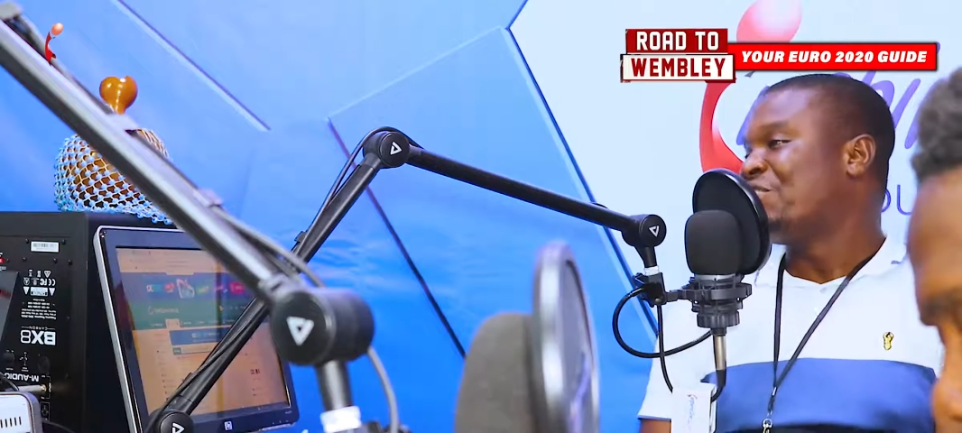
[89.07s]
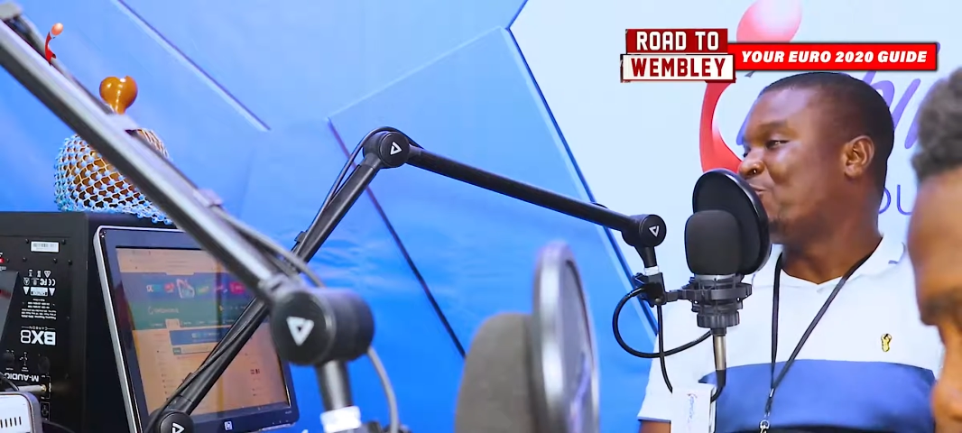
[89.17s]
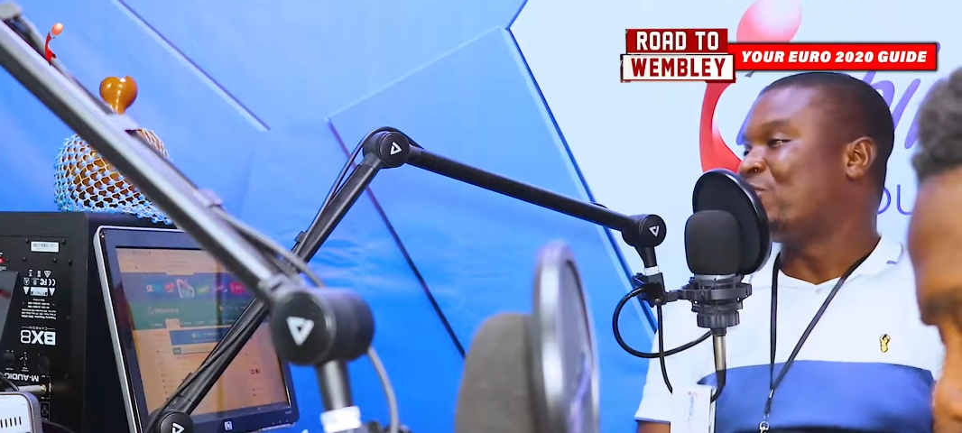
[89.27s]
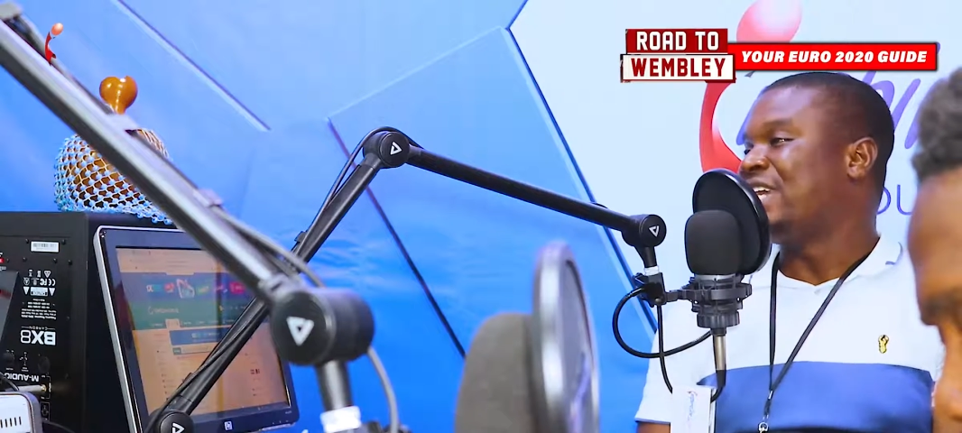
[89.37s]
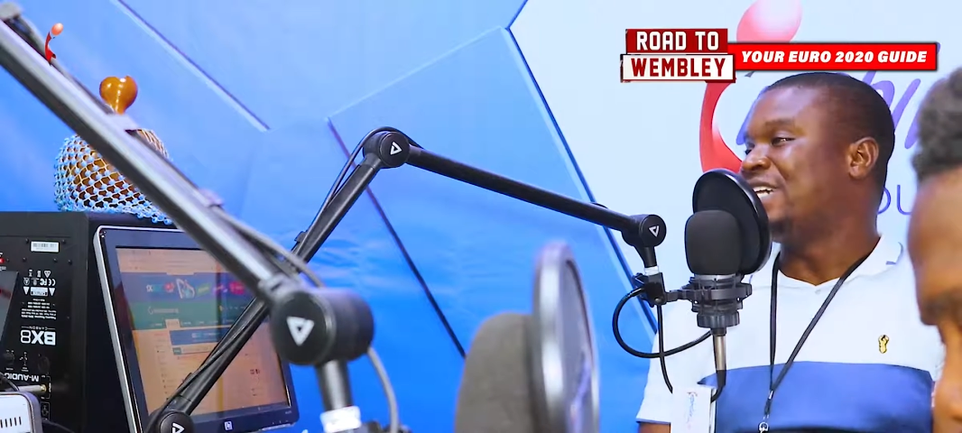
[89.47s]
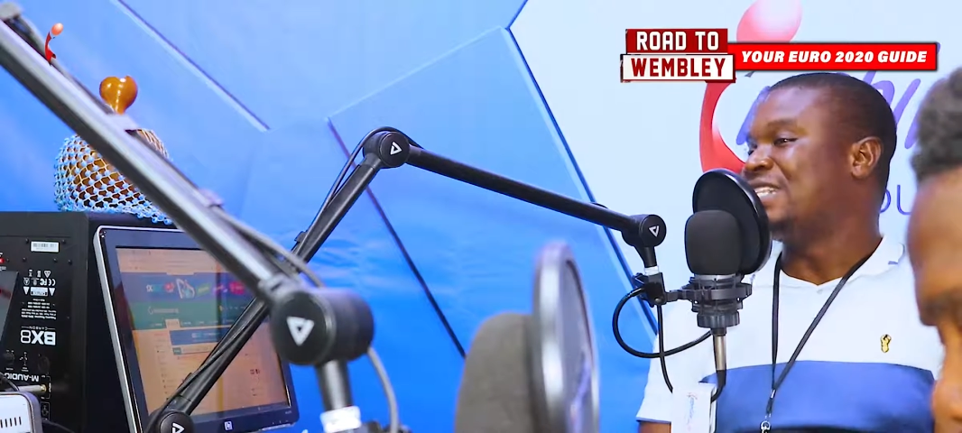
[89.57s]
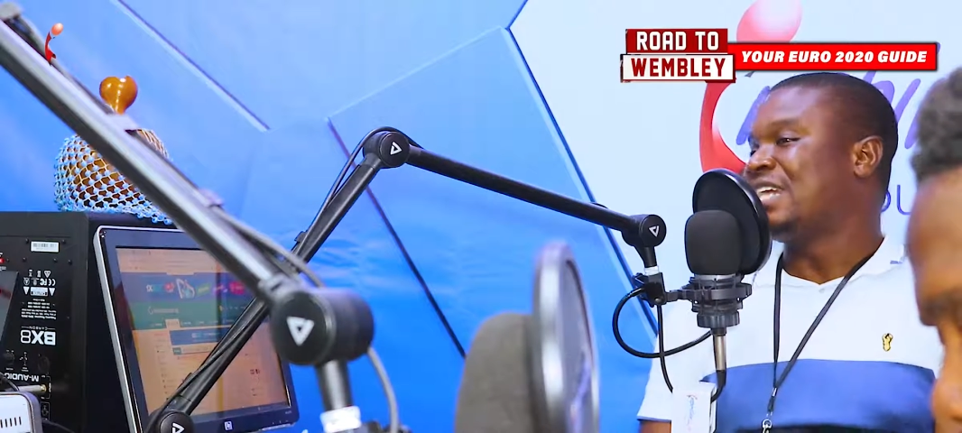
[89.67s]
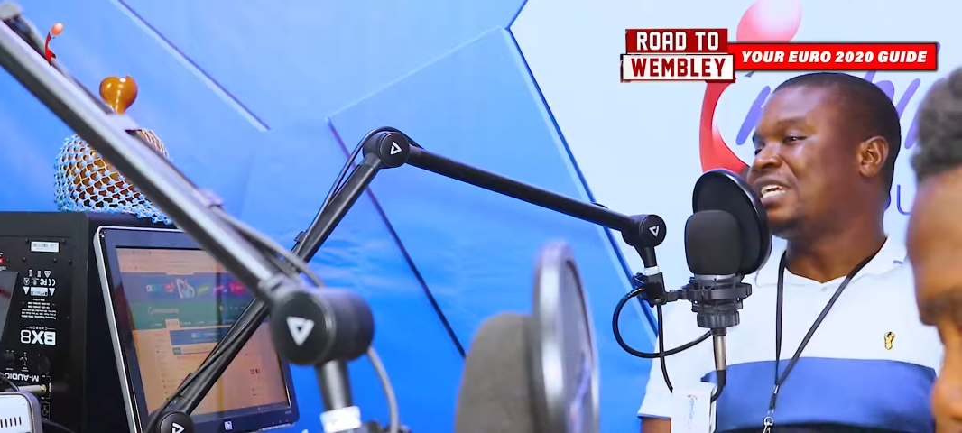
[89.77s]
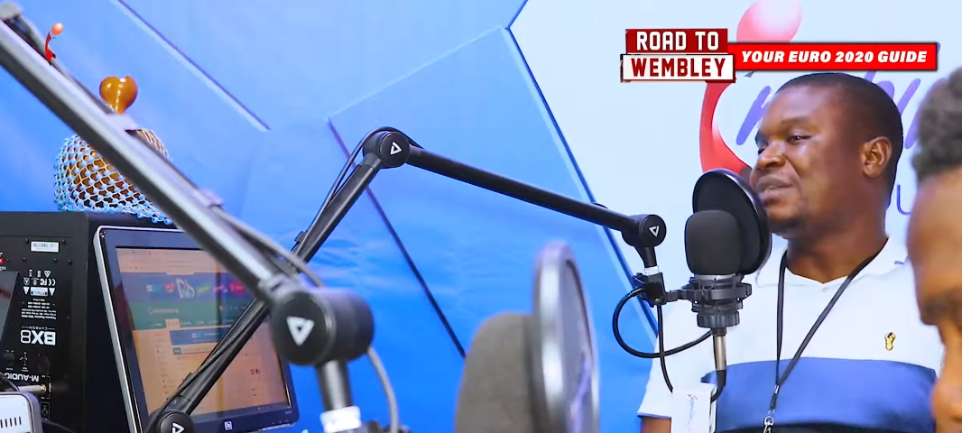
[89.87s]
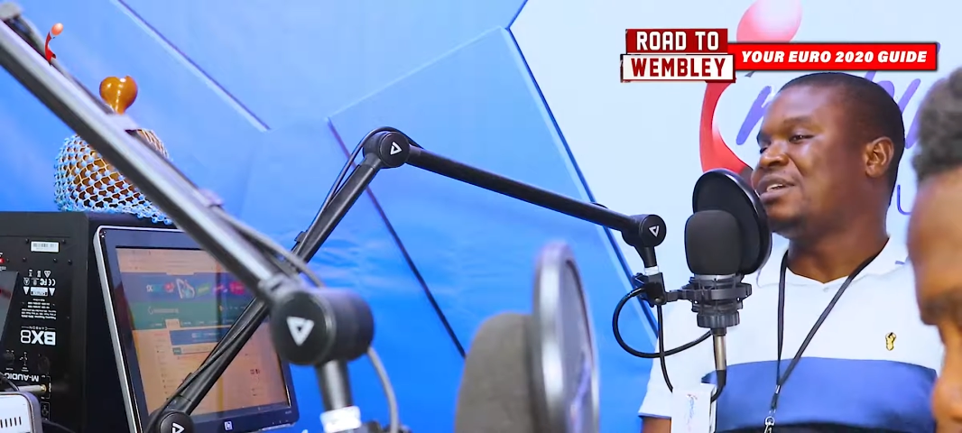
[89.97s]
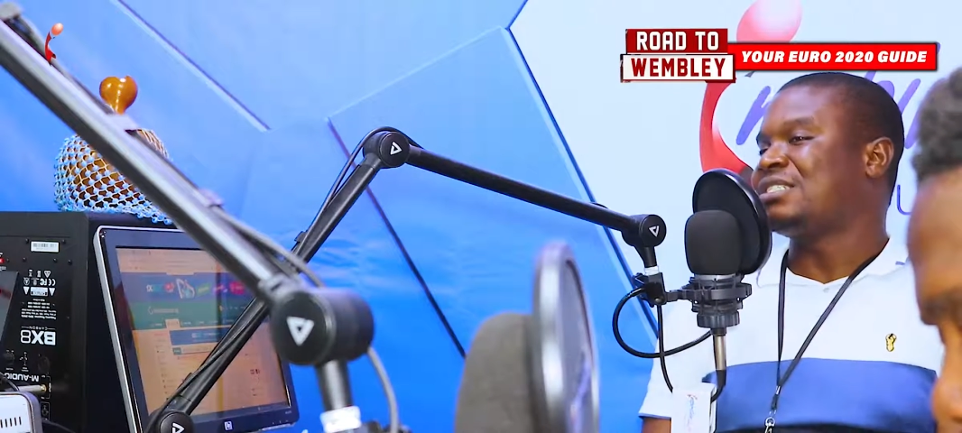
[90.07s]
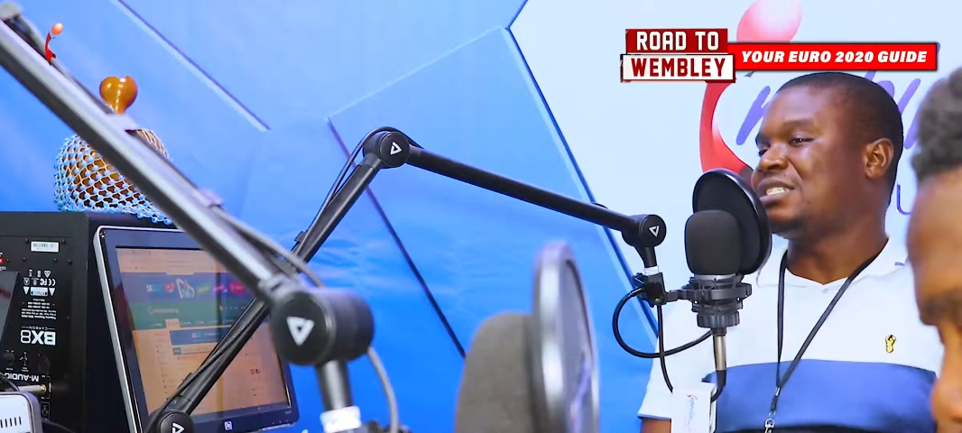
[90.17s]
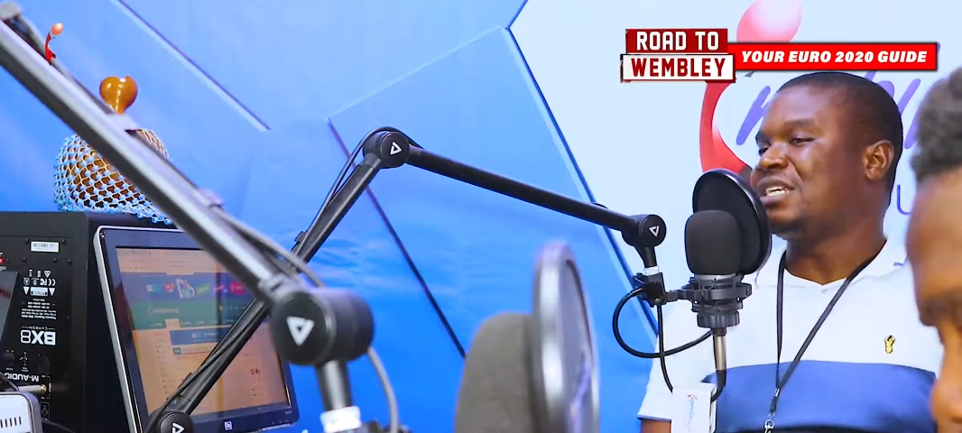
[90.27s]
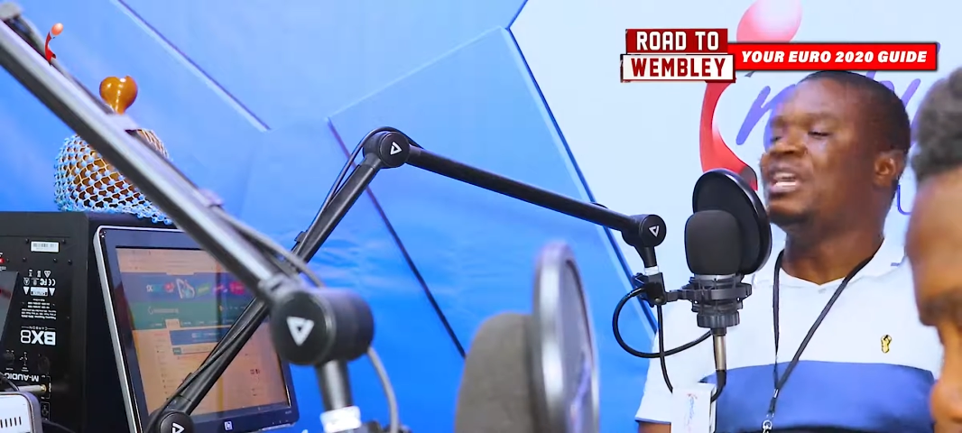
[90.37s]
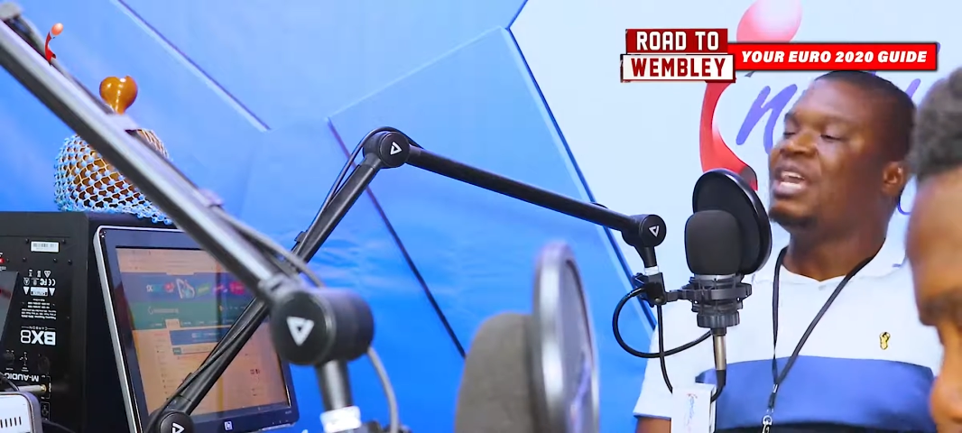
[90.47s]
for dead in that game
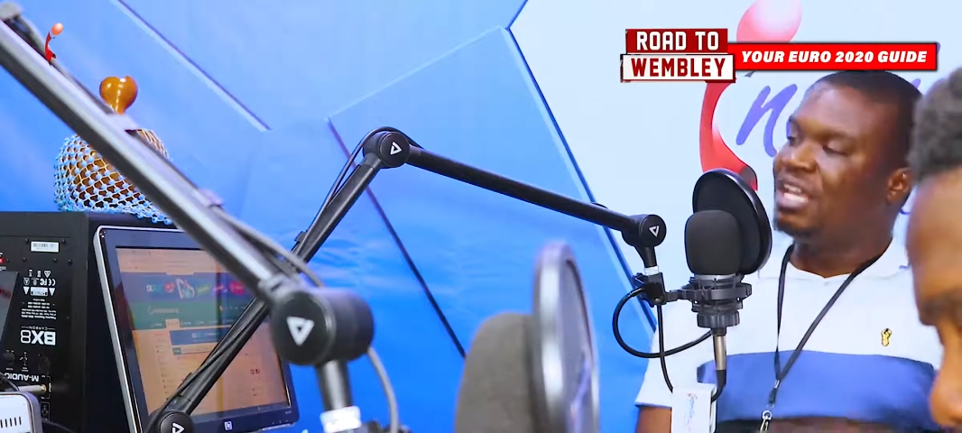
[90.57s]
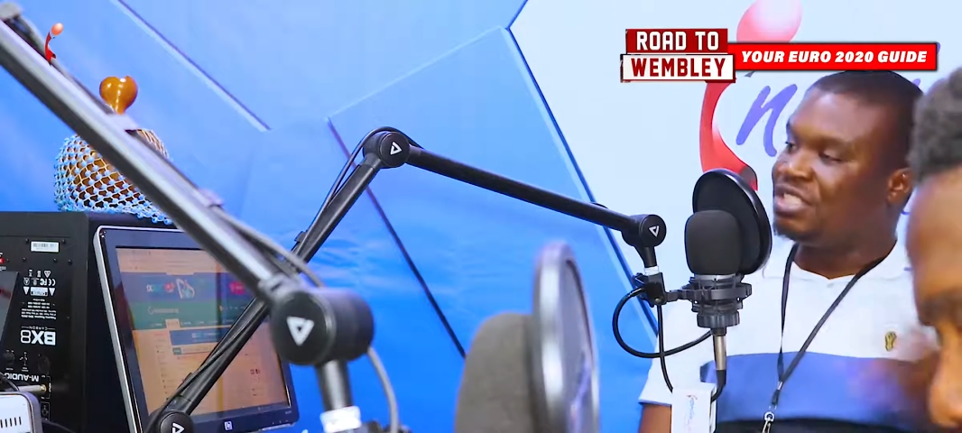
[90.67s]
yesterday.